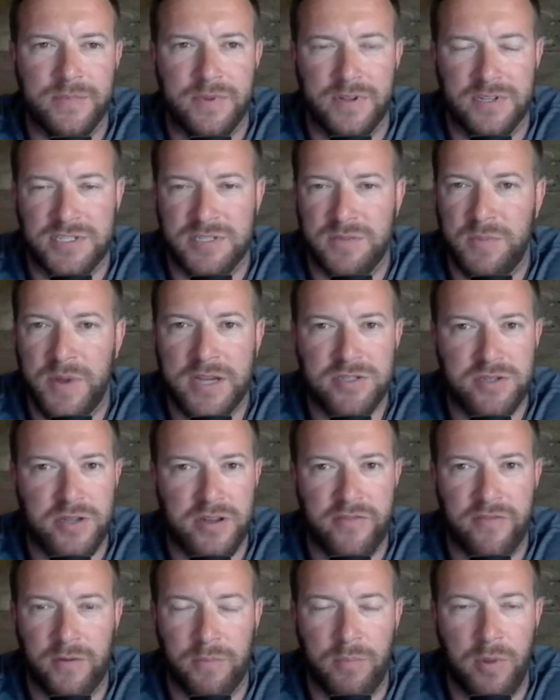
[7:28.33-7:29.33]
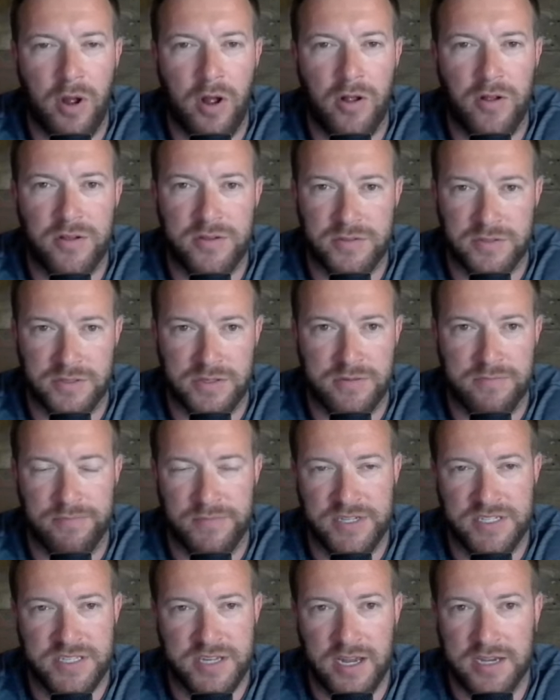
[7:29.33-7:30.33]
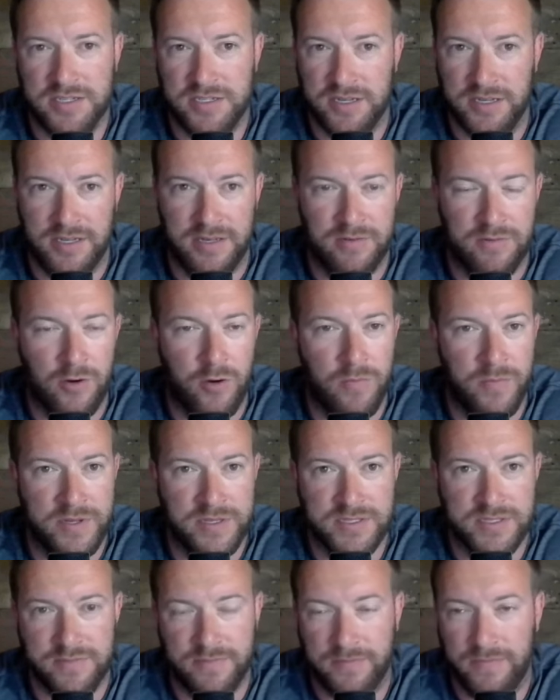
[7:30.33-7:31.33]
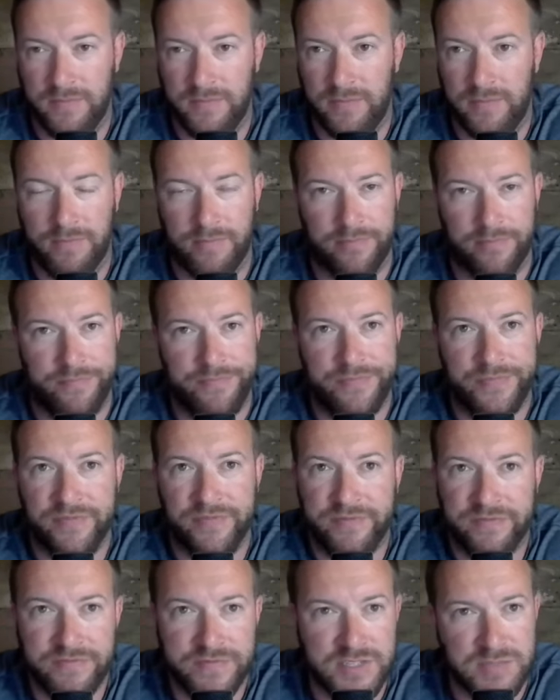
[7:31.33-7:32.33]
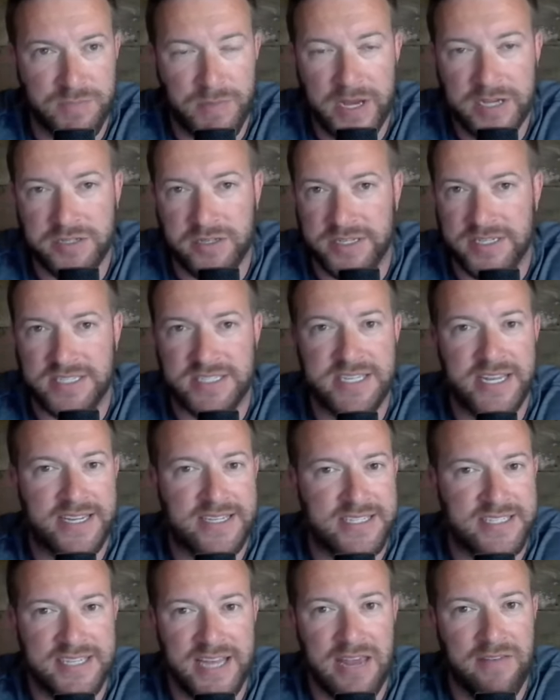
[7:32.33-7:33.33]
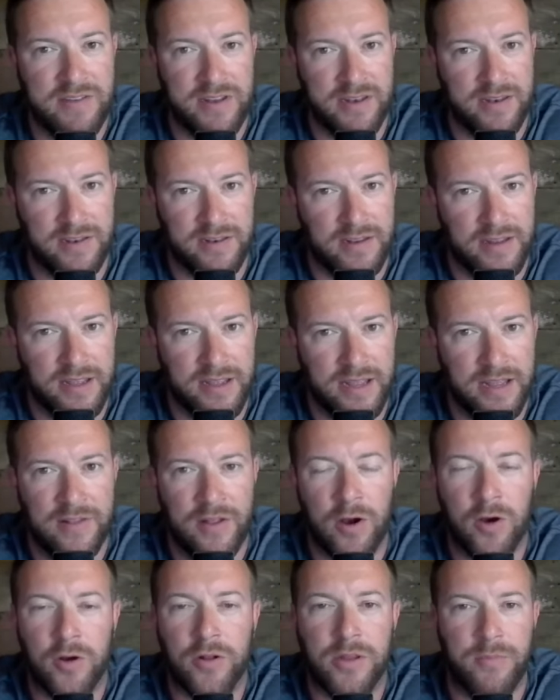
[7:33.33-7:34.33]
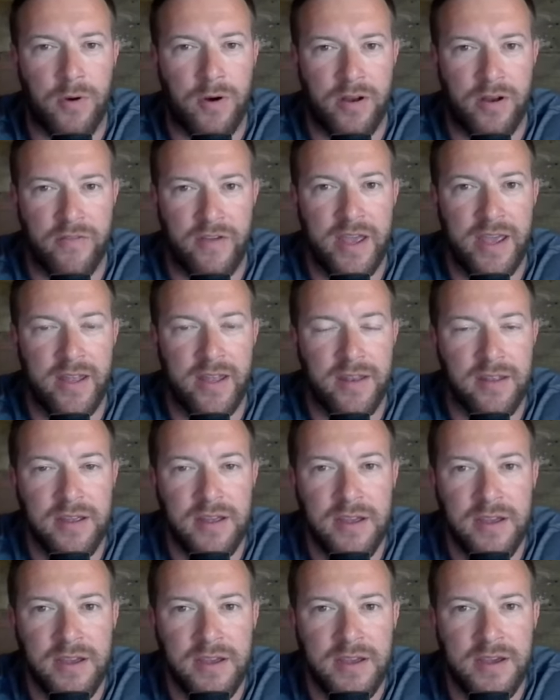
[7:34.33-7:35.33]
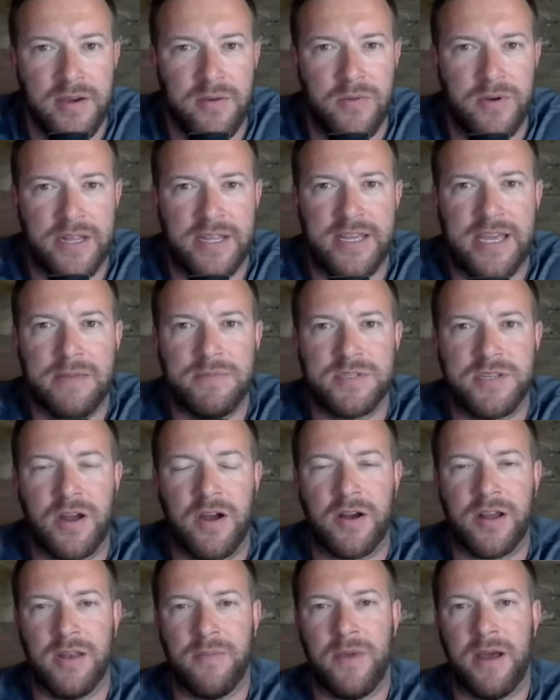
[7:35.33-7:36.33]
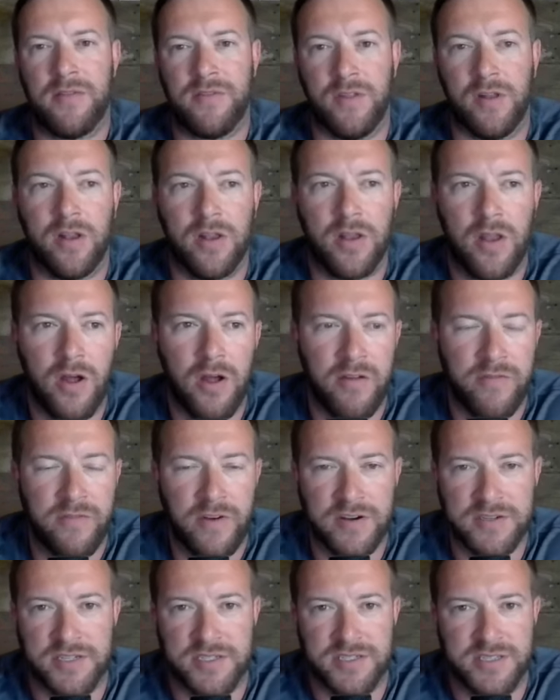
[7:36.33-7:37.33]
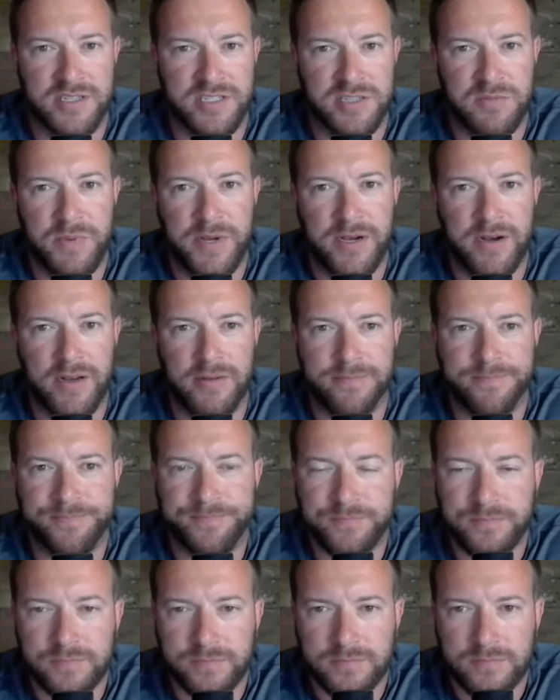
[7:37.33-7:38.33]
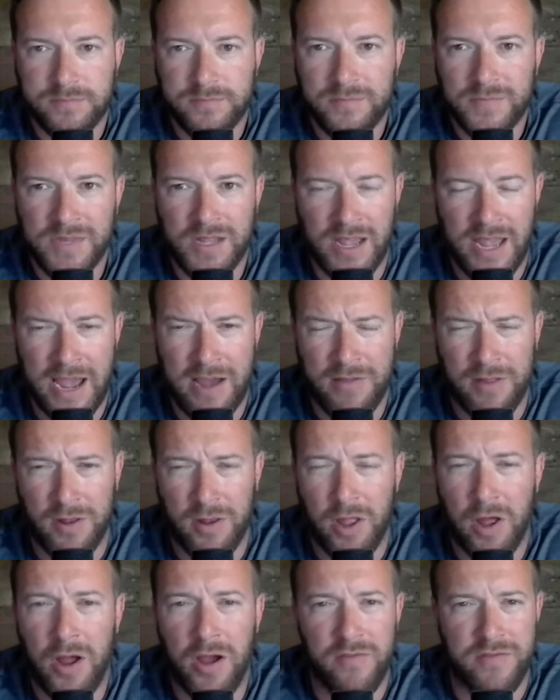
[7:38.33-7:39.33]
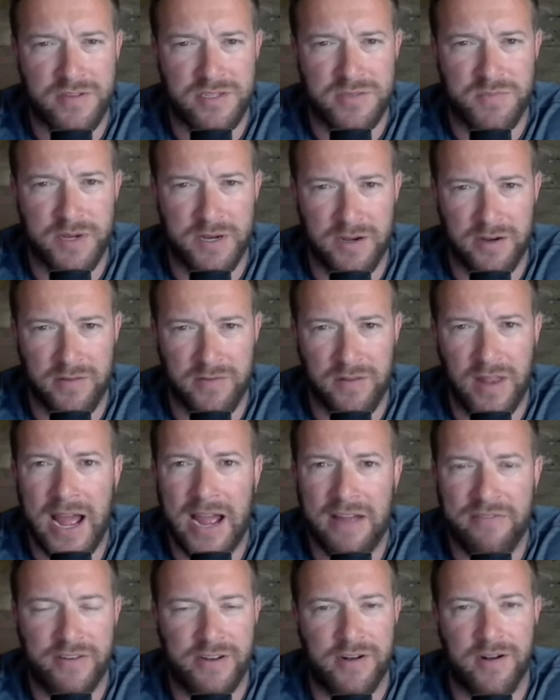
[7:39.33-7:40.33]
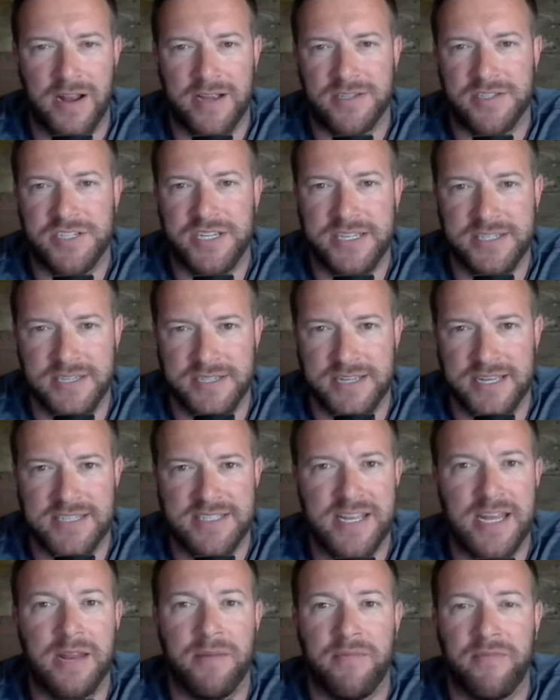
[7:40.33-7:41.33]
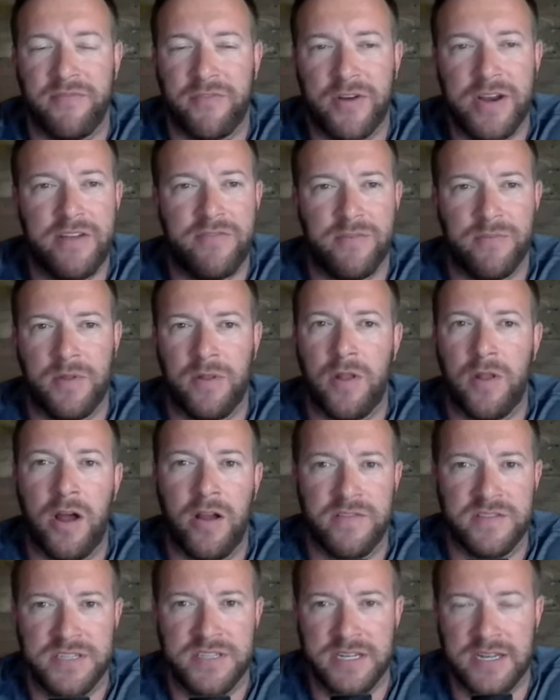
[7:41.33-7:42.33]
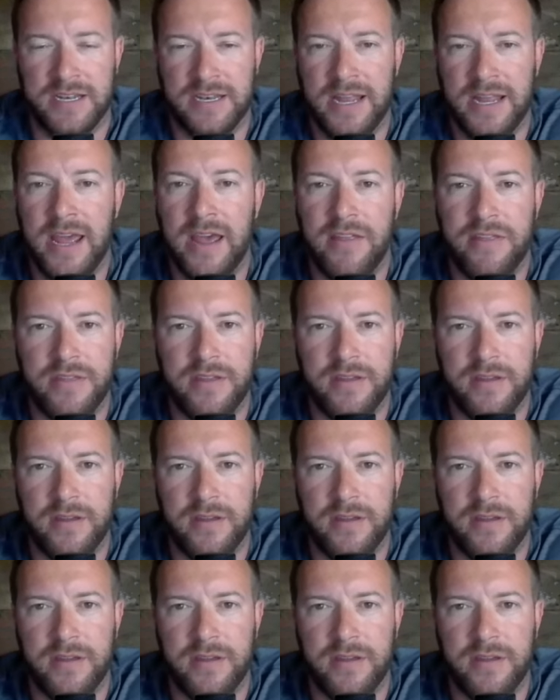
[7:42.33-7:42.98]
especially for Paul's discussion in Romans, especially six, seven, and the early part of eight, when he keeps talking about the law versus the Spirit, how the law of the Spirit of life in Christ Jesus had set him free from the law of sin and death,